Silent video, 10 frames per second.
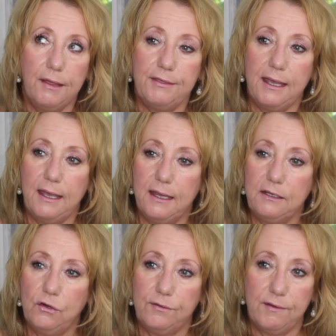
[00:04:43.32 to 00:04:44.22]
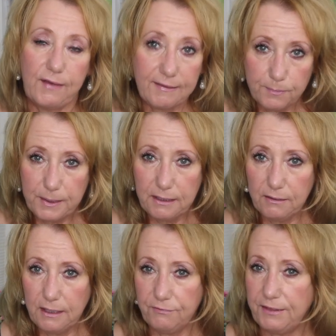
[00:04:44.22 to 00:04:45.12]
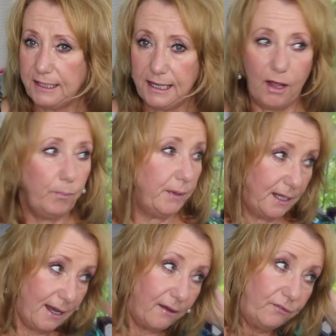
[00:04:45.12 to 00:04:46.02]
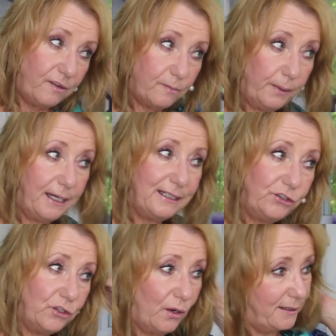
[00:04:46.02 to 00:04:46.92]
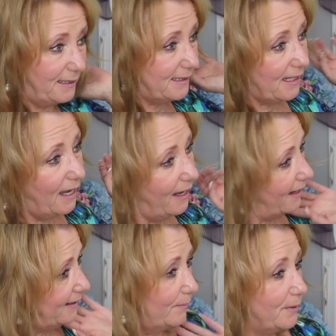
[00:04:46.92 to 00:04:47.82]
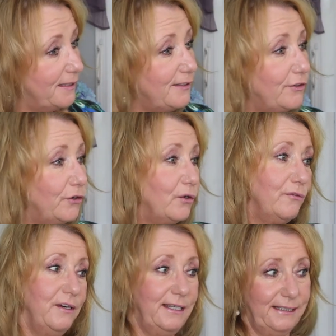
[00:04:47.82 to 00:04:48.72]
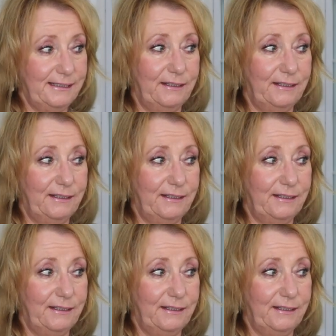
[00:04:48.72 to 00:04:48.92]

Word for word: They, you know, they've asked me if they can help me, and I've explained, you know, I need to cut, I'm a little nervous,